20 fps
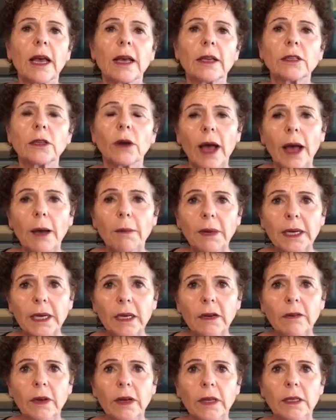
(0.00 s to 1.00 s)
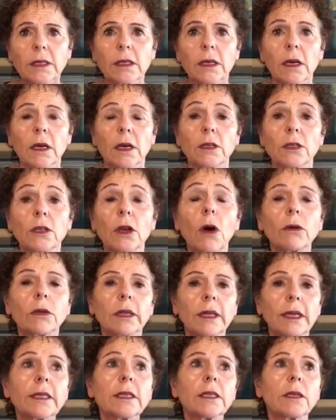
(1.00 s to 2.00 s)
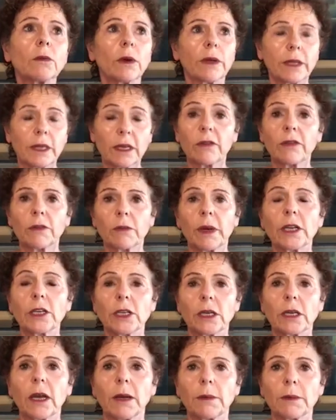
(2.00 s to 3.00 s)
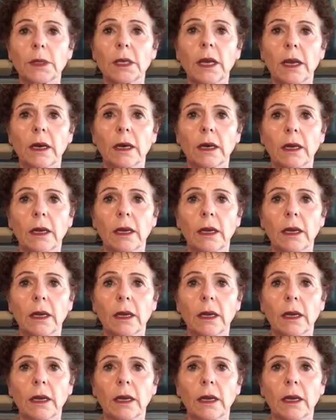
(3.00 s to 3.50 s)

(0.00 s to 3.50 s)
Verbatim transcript: So how many of us don't listen when the information comes in?